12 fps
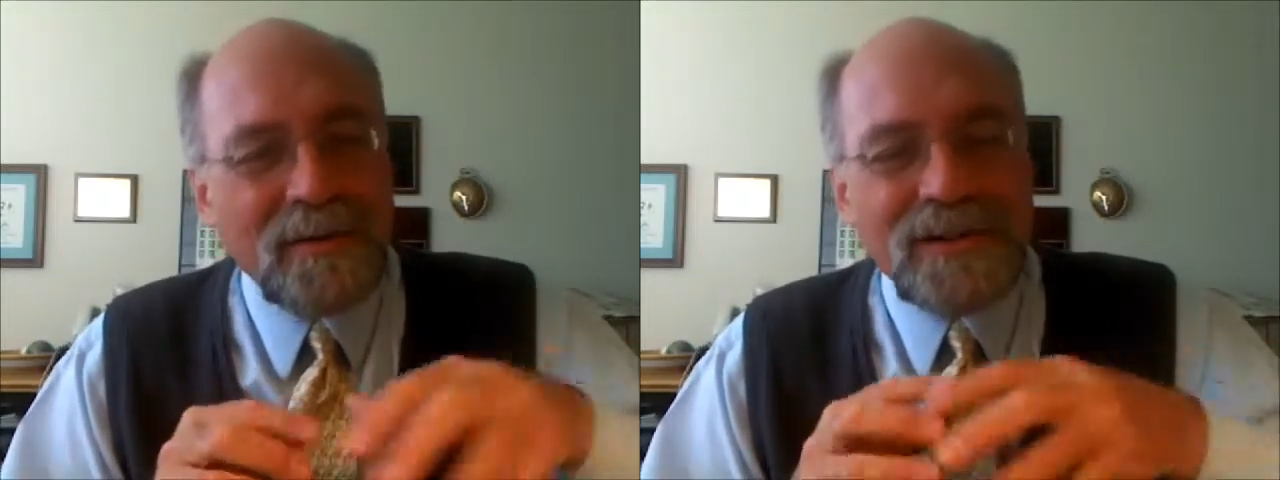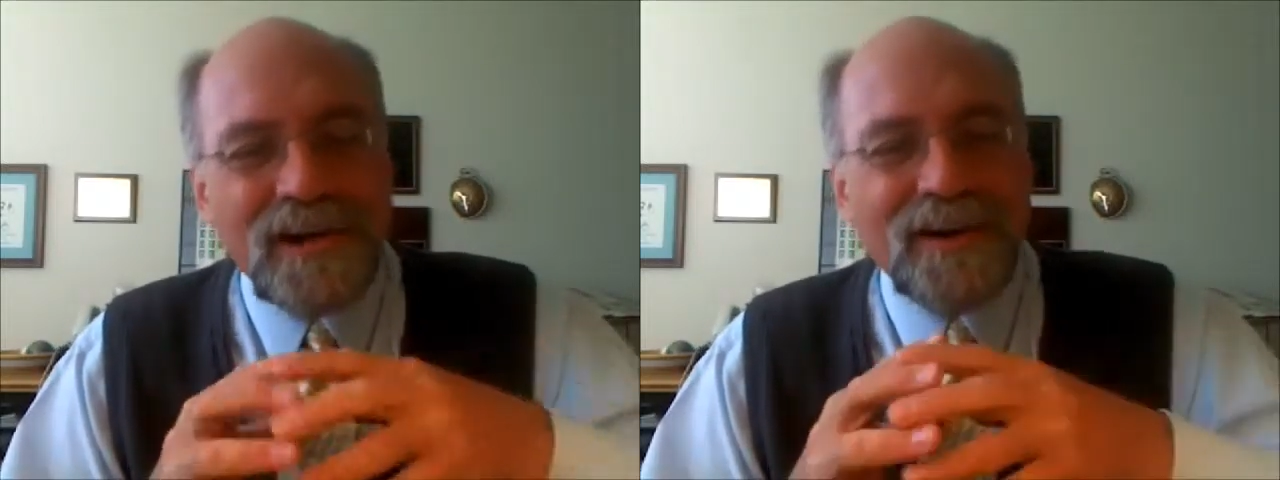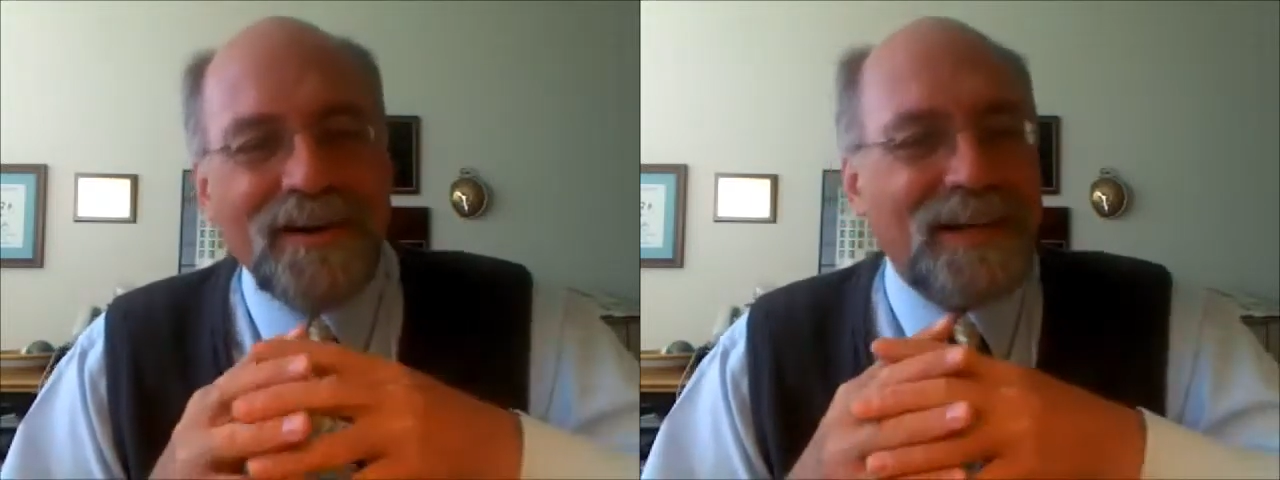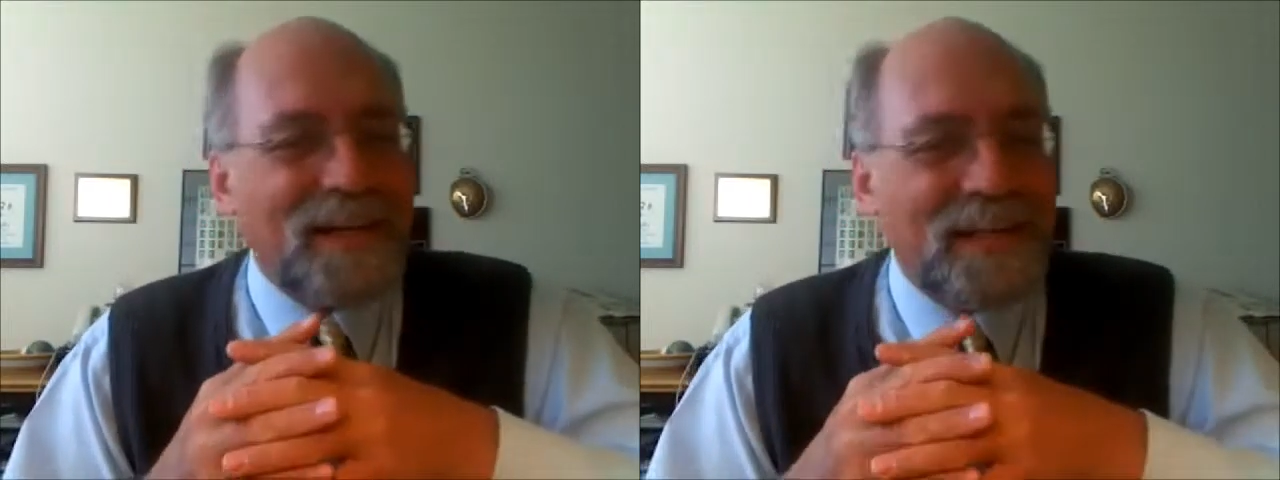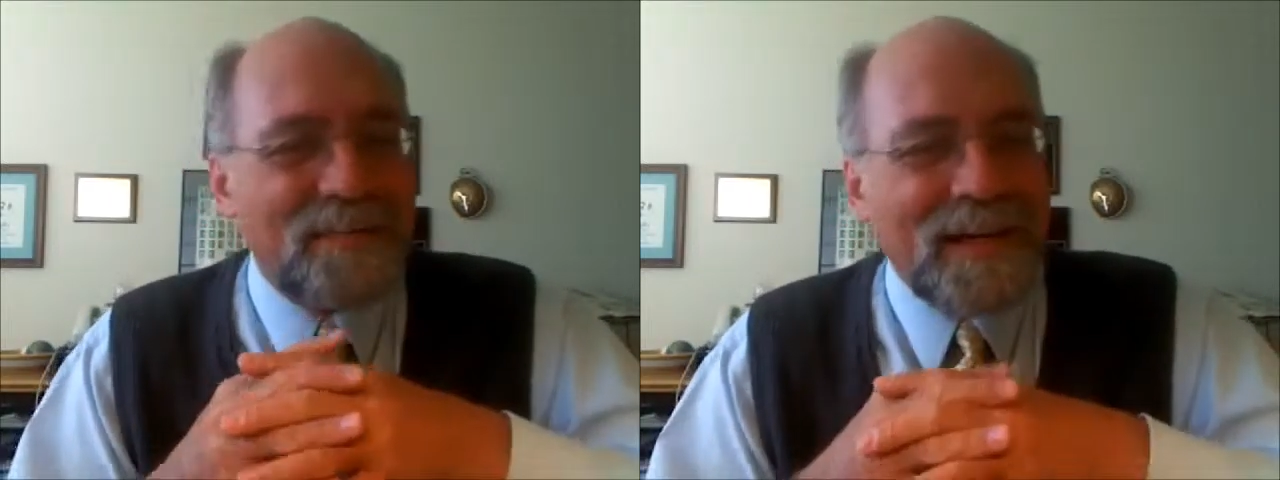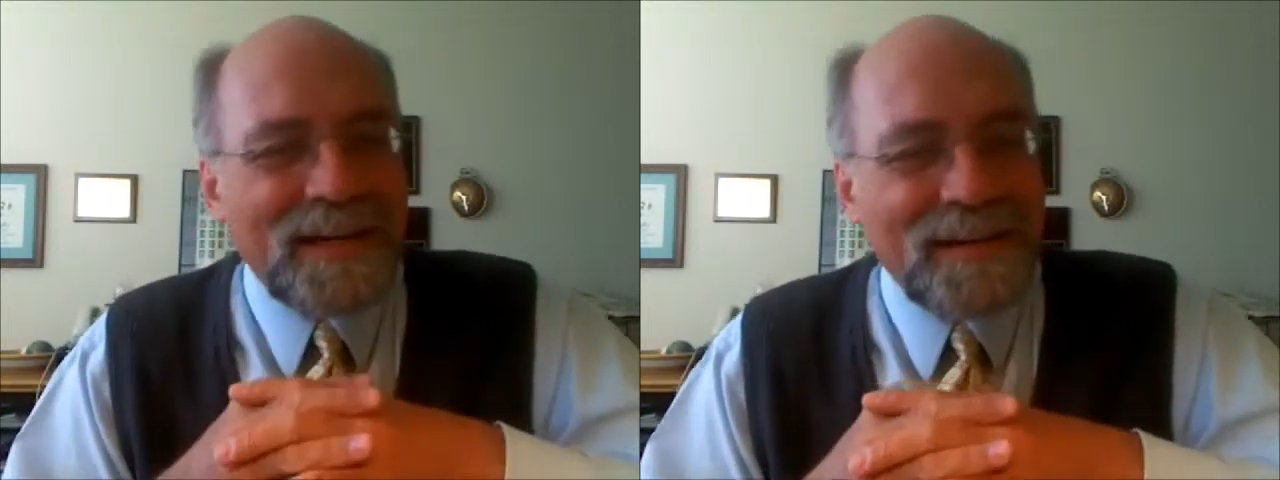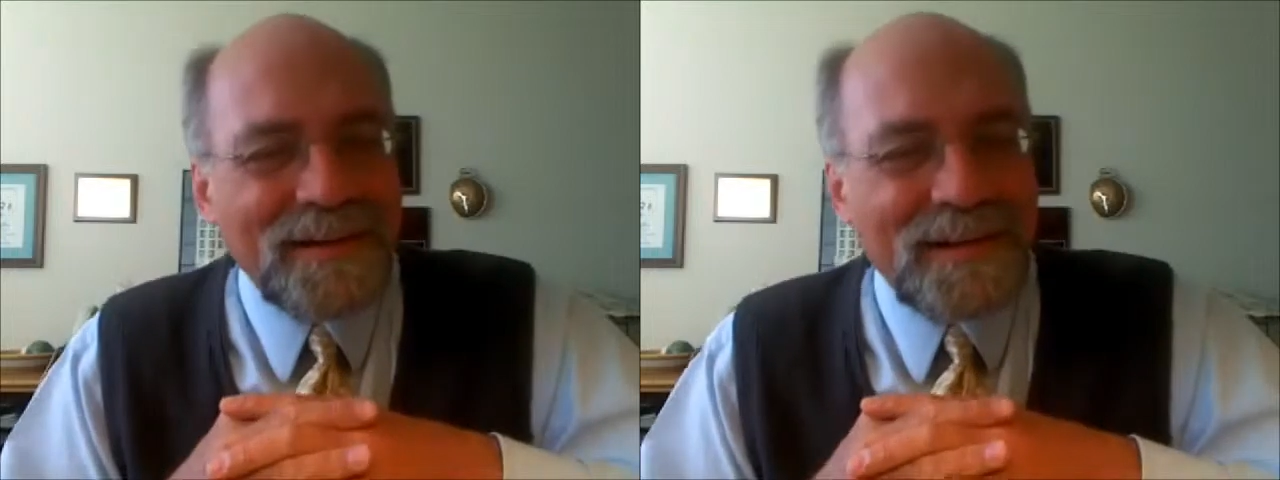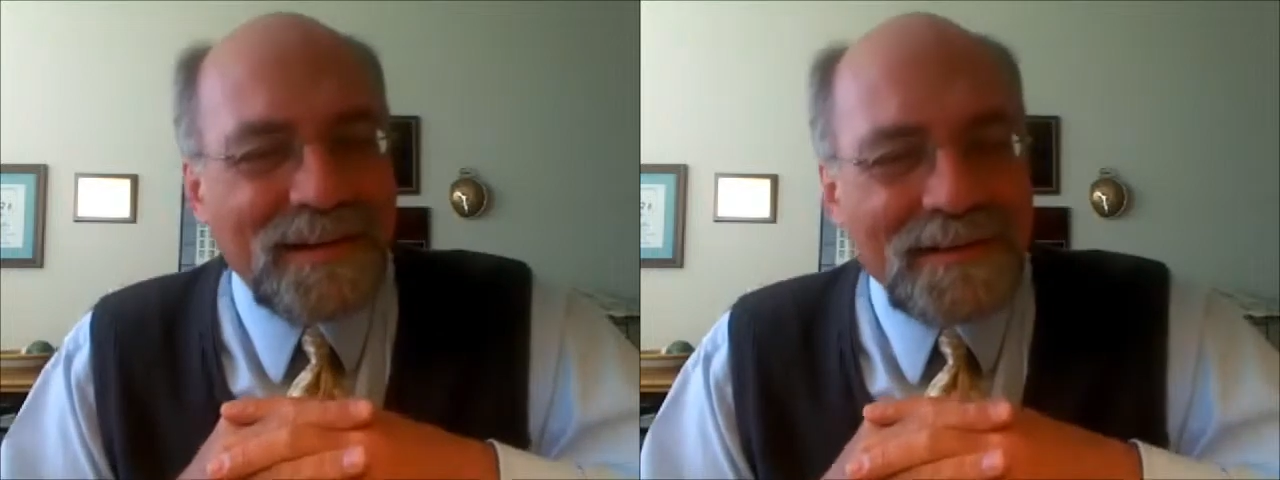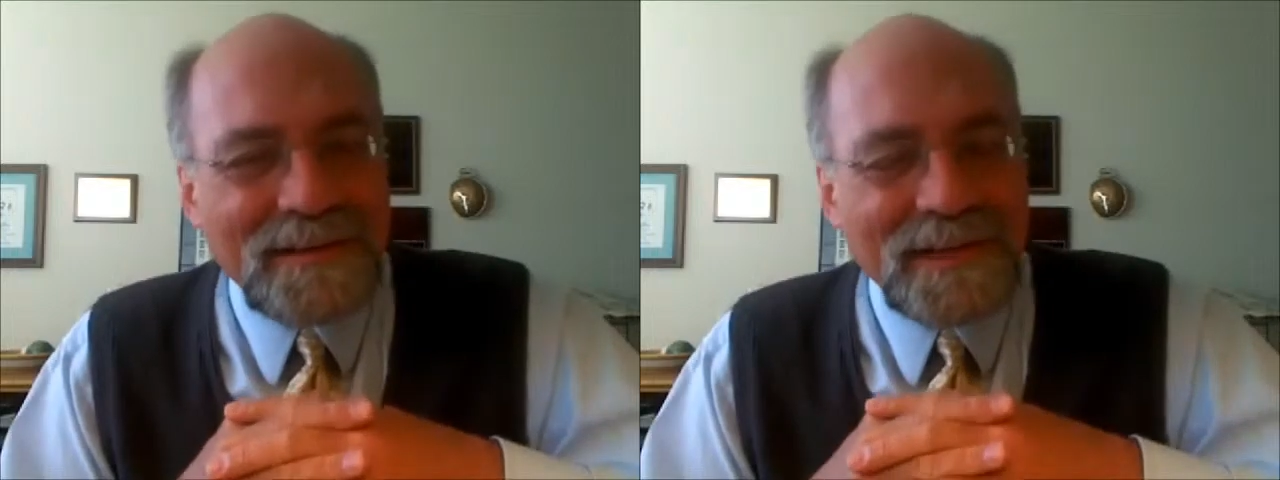gardening in the backyard at
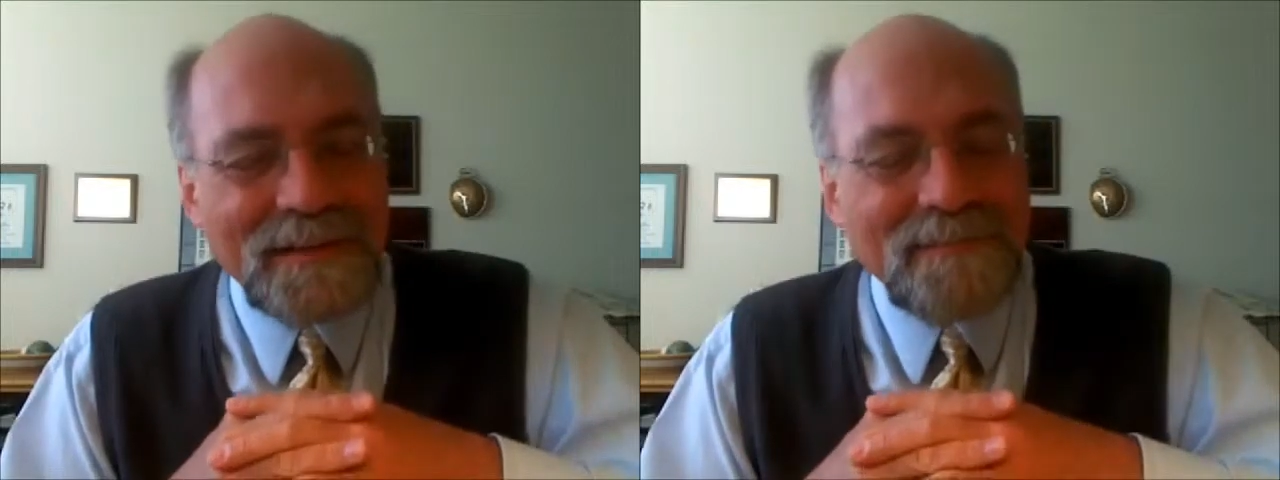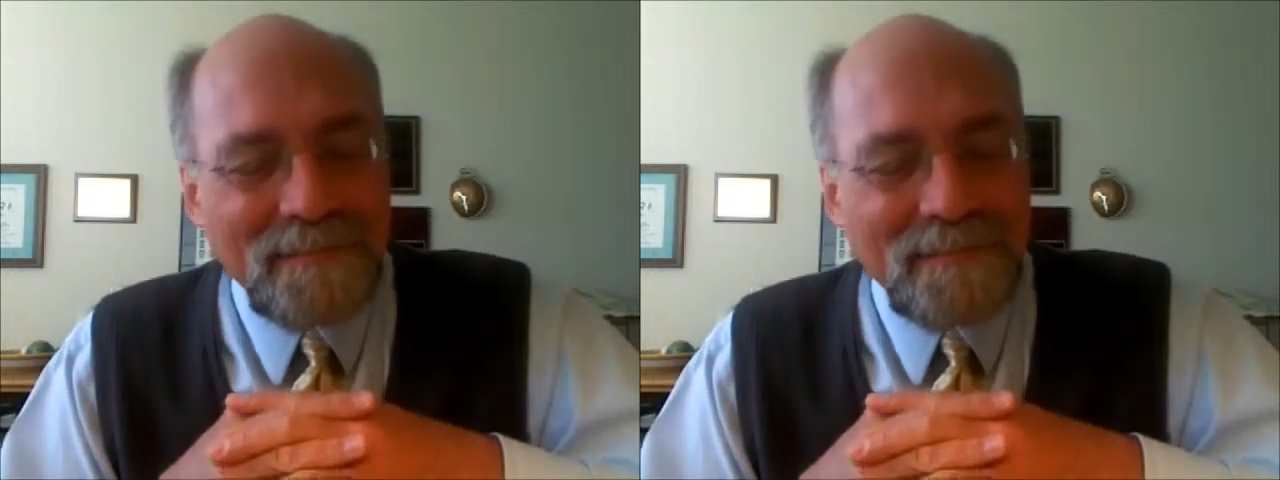the time.